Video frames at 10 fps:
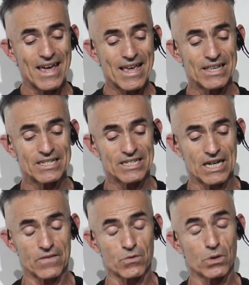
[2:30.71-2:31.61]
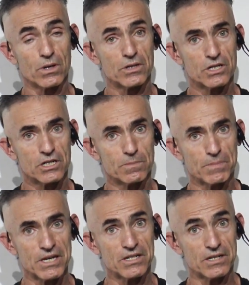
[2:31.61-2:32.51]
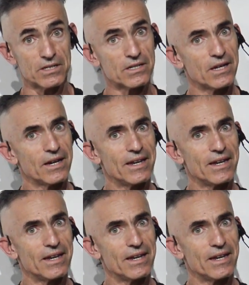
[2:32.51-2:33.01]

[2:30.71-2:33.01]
in several species.